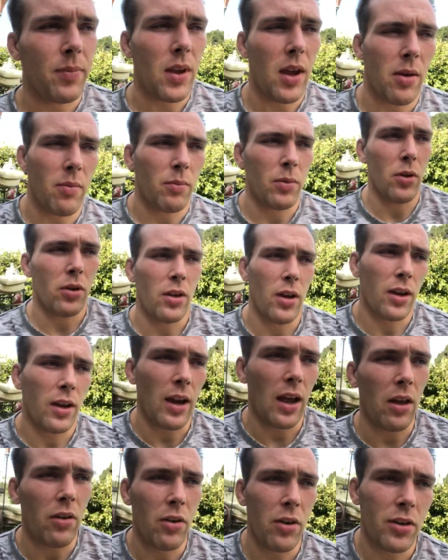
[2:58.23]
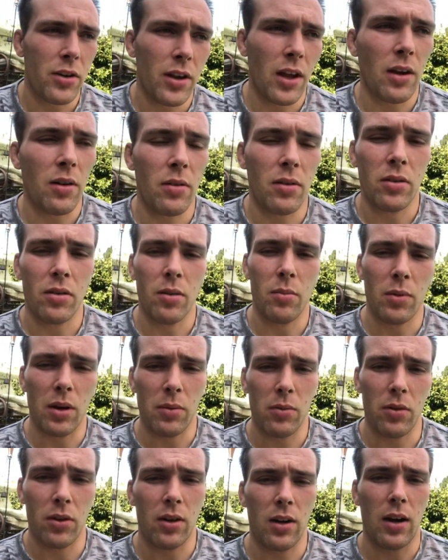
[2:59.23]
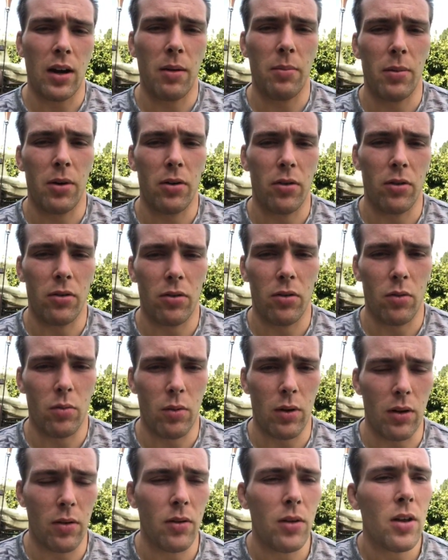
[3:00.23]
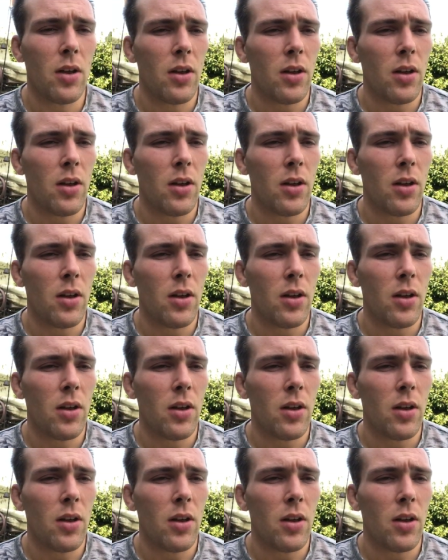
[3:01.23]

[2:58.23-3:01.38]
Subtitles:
and when you cut calories out, sometimes you cut out minerals as well.